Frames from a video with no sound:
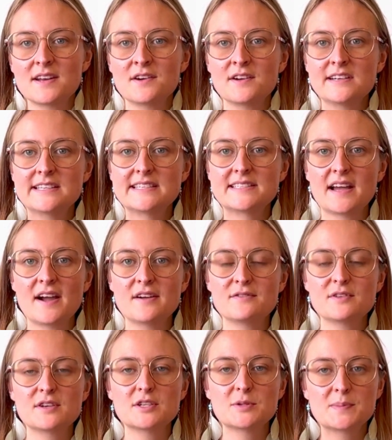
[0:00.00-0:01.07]
and her desire
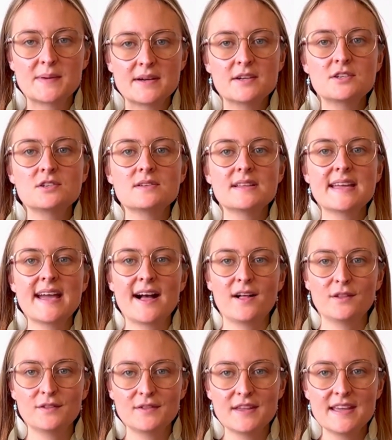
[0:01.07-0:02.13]
for a spiritually
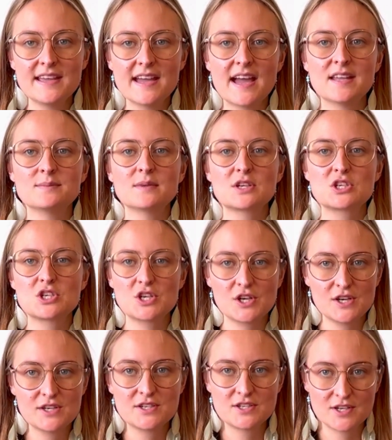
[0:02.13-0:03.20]
healthy and
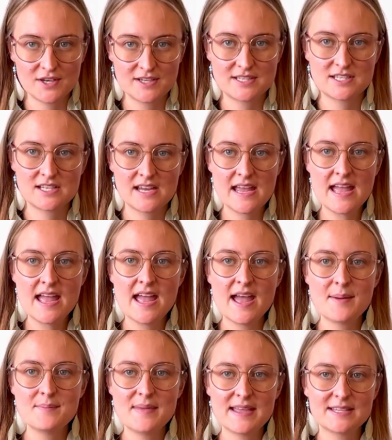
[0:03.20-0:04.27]
mature church
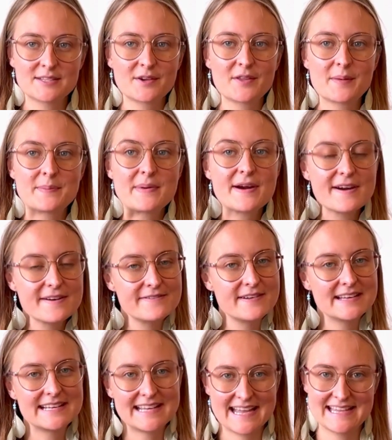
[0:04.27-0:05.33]
makes her the
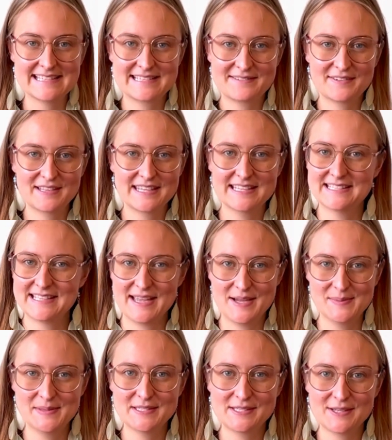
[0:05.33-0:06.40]
perfect guest for this
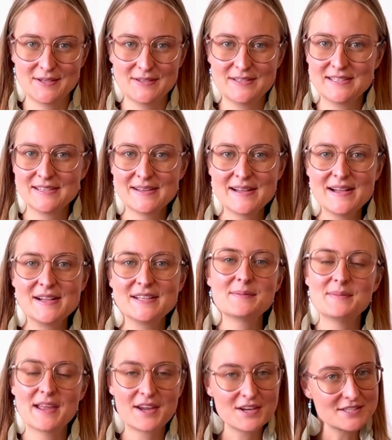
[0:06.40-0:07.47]
episode.
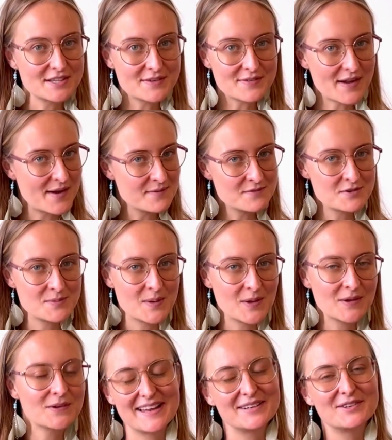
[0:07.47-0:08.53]
Make yourself
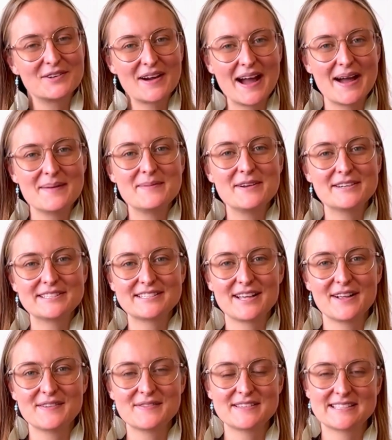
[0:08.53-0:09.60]
comfortable and grab
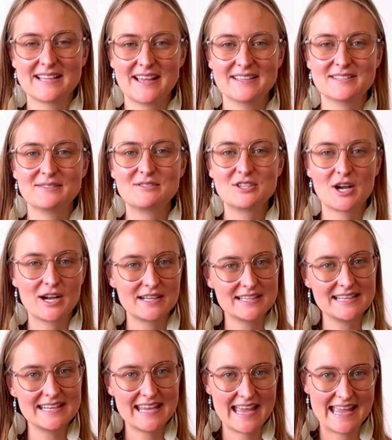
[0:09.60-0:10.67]
yourself a slice of
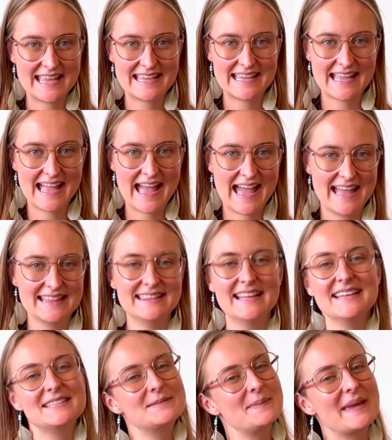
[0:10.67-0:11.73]
chocolate cake, and
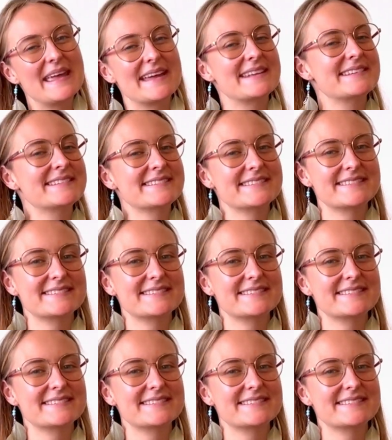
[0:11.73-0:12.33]
let's begin.